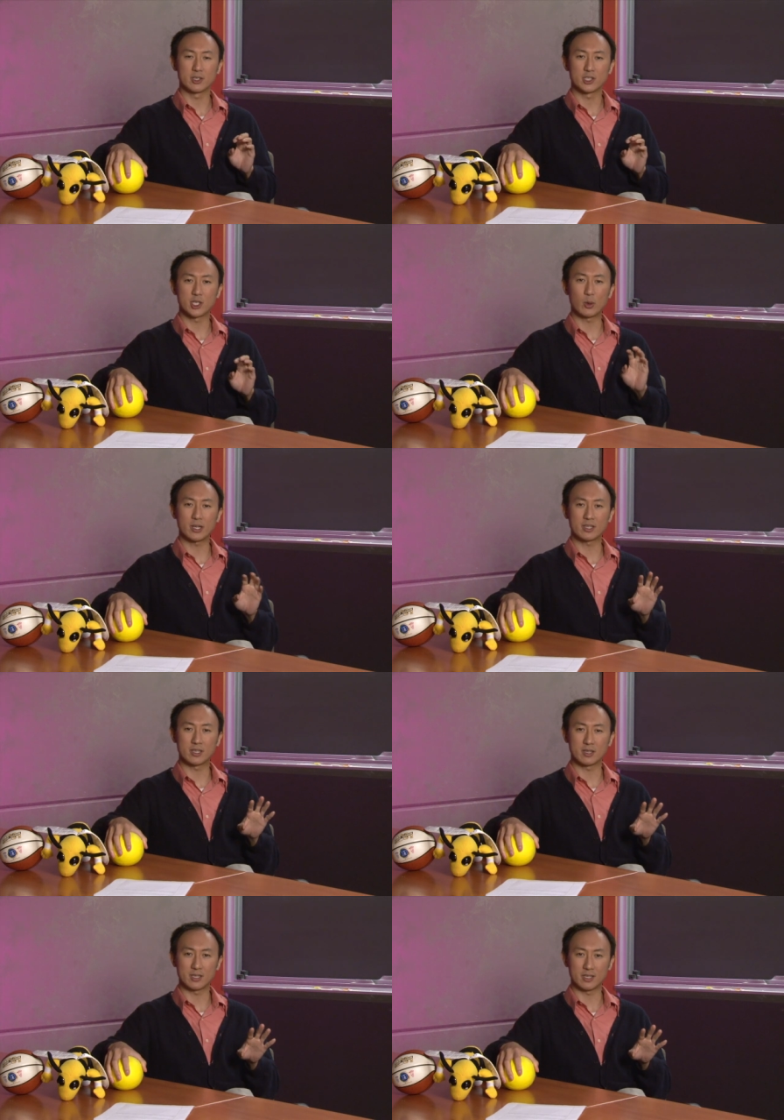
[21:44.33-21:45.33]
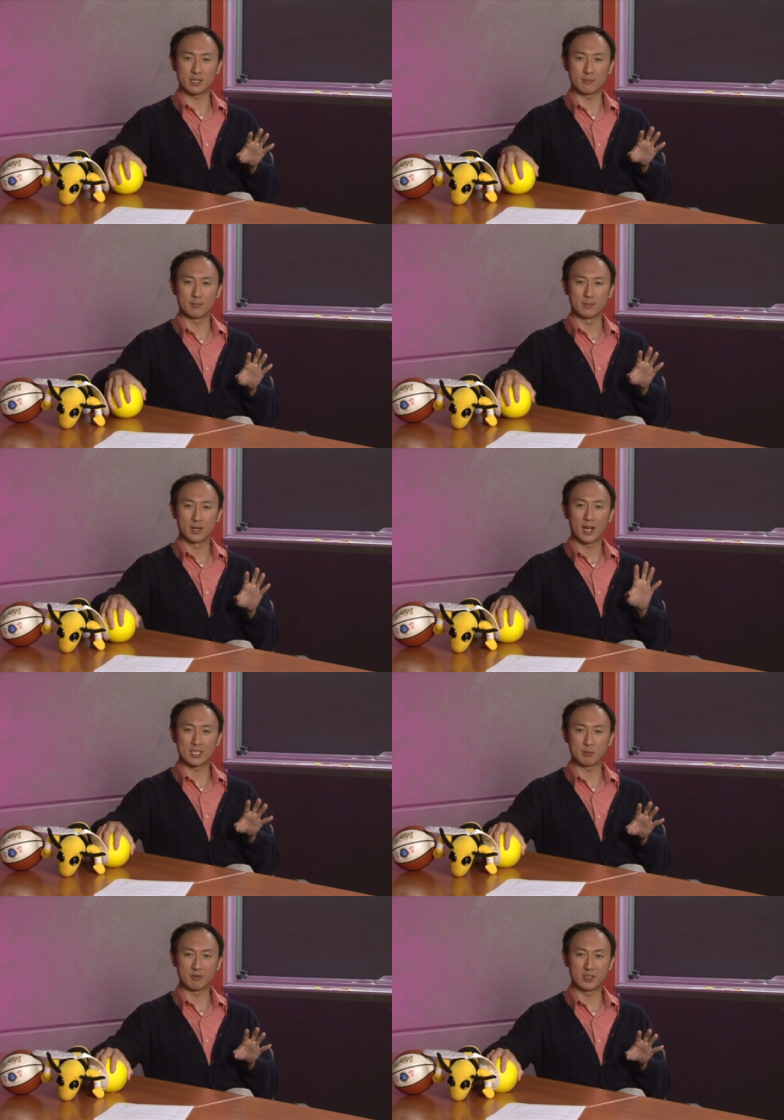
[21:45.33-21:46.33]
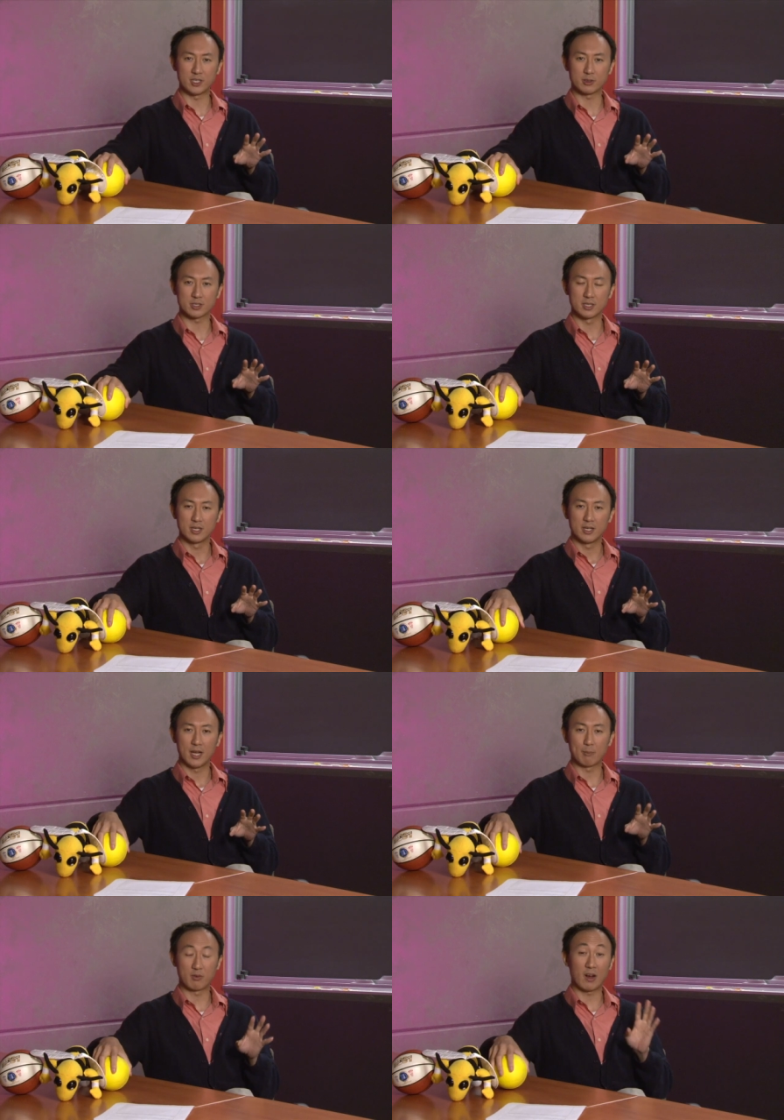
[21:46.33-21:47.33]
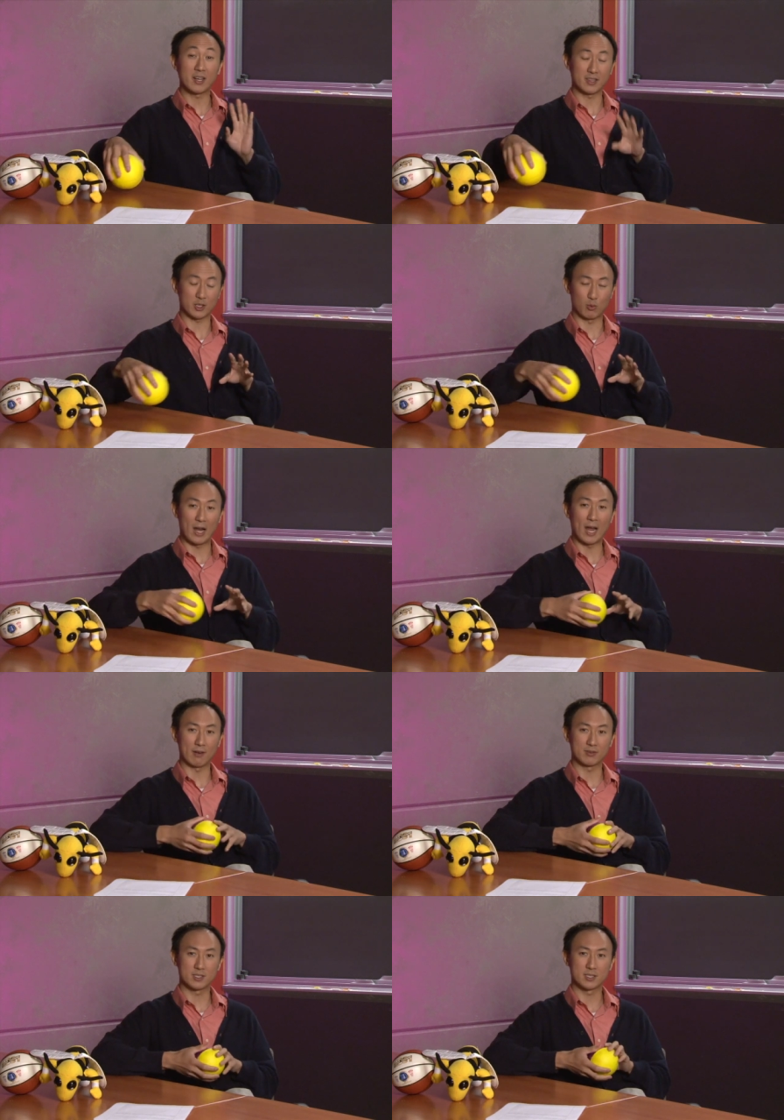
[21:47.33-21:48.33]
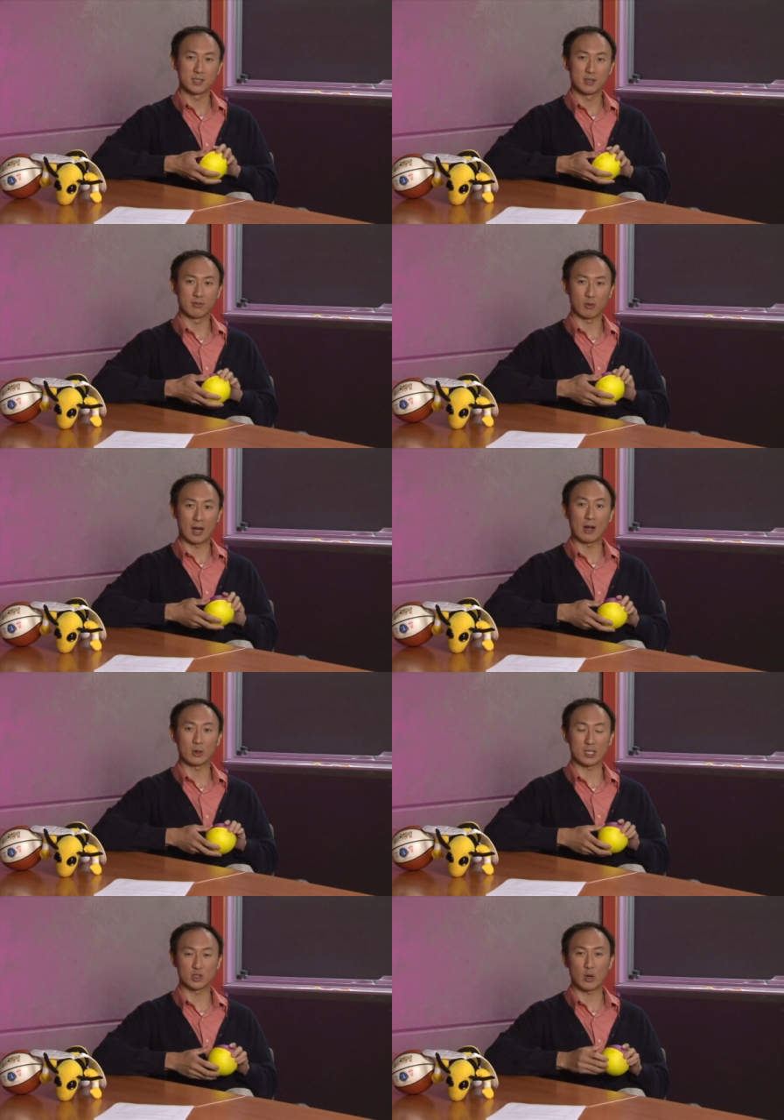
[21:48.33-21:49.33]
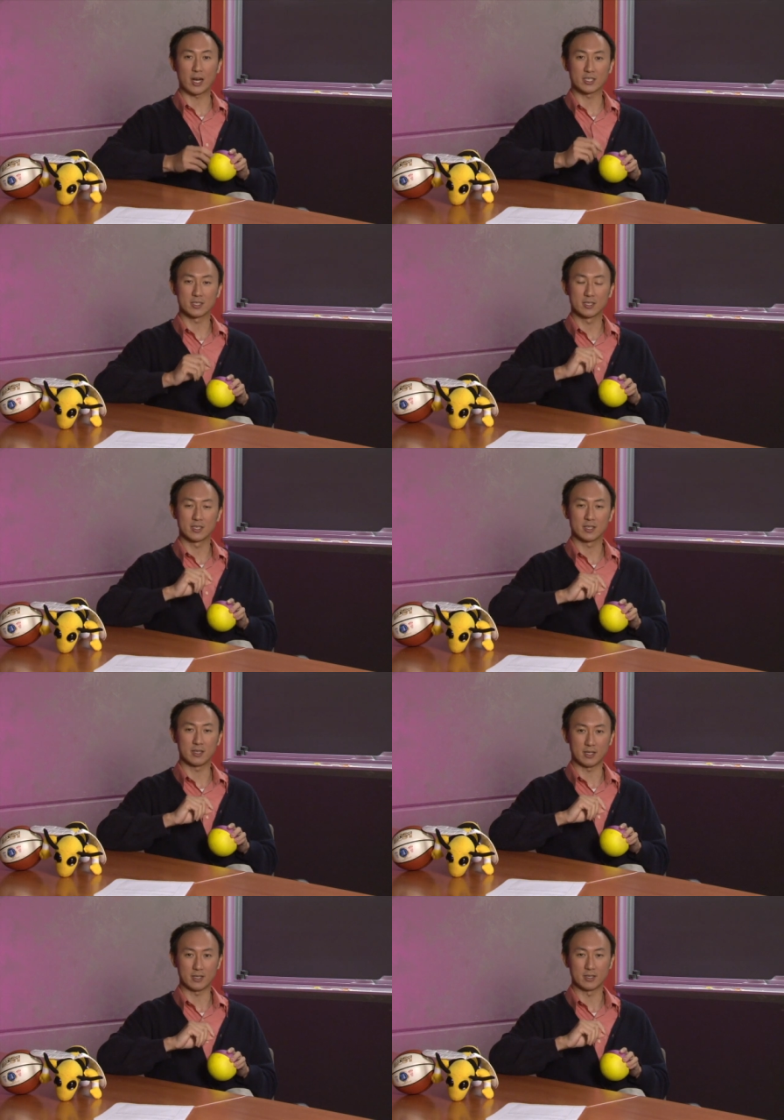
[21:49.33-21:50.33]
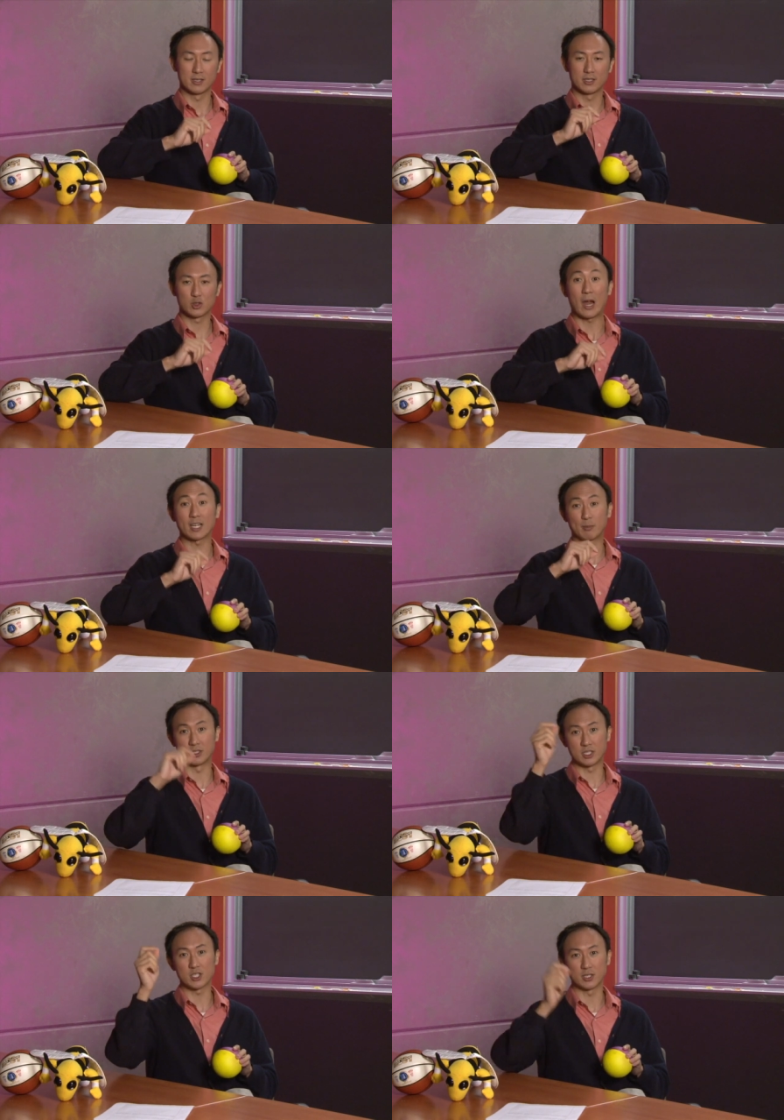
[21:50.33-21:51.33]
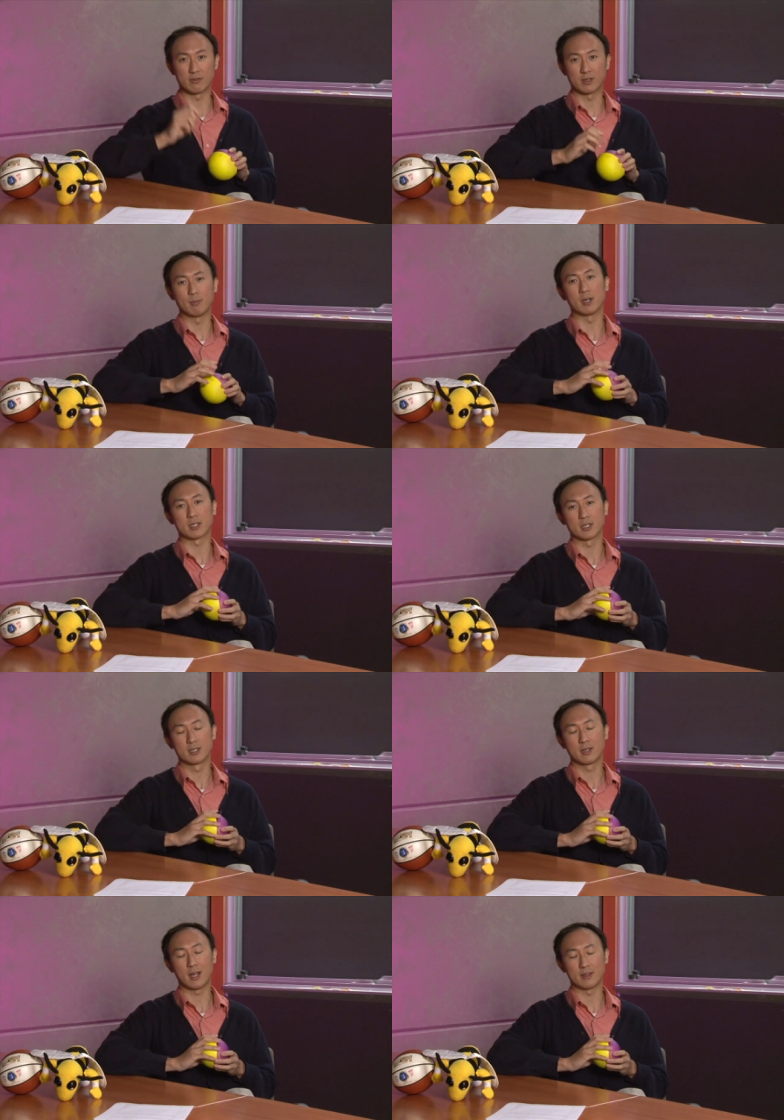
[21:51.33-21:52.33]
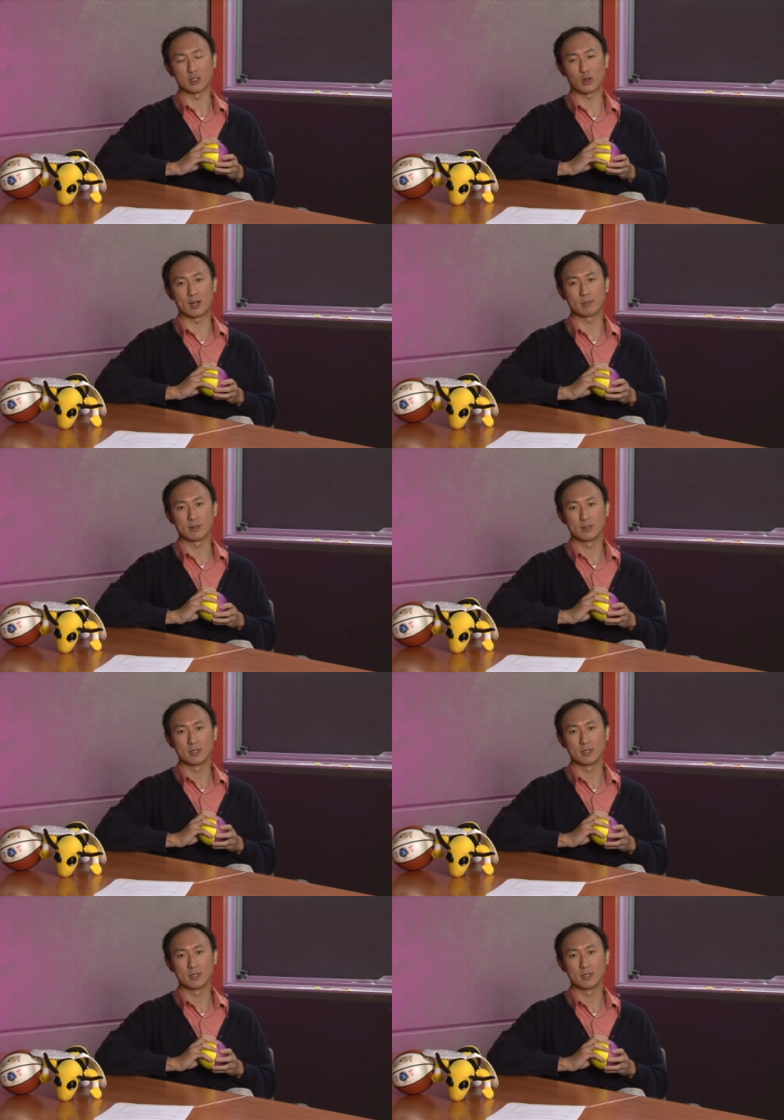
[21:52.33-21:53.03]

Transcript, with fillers: showing the um, high-speed videos and providing the graphs for how to extract the tracked position of the bug and the drop.